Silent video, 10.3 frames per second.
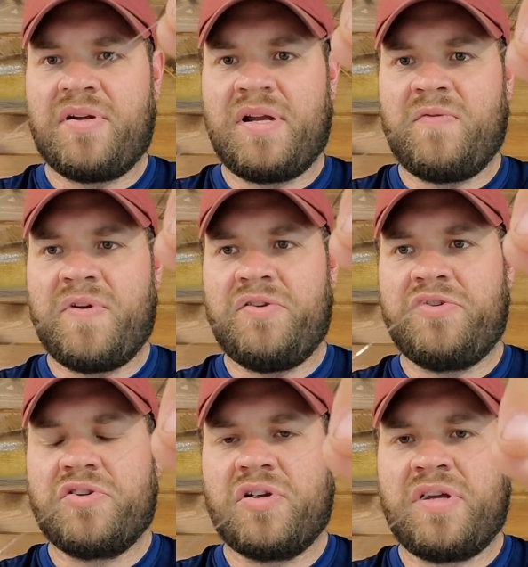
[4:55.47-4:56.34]
And when you
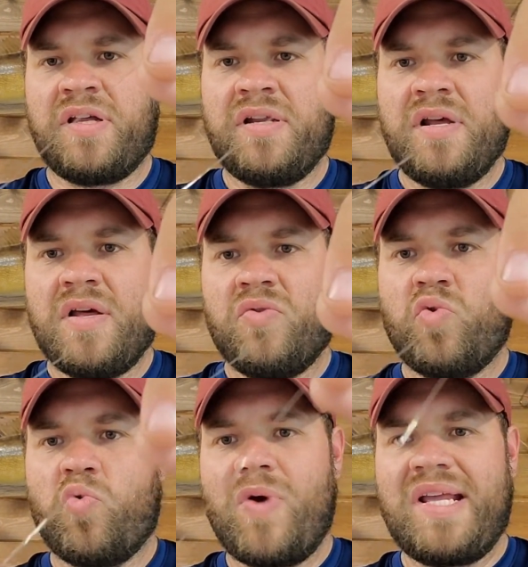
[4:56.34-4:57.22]
jerk it,
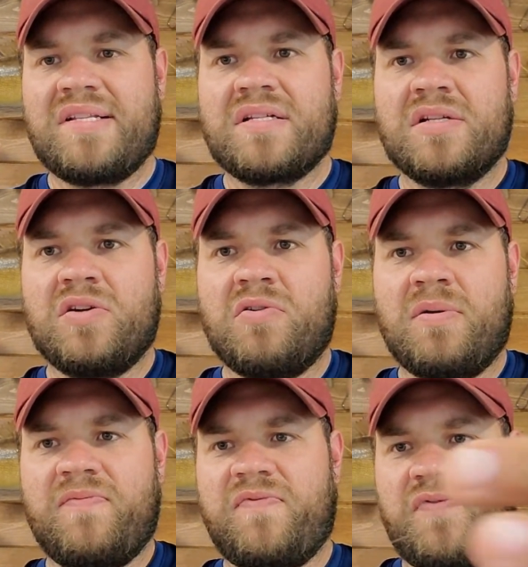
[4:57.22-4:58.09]
the weight's going to go
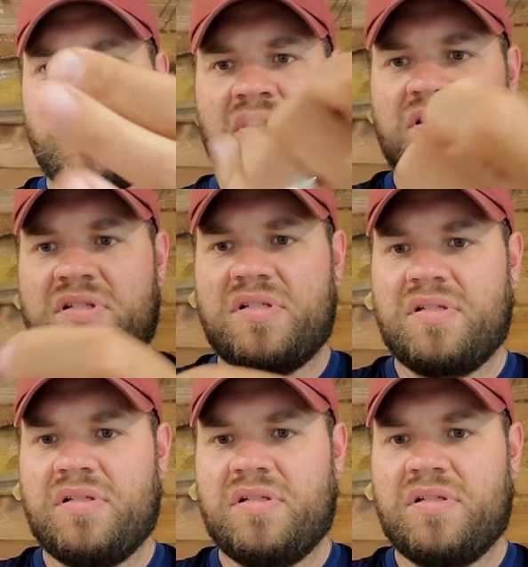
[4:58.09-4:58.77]
up first.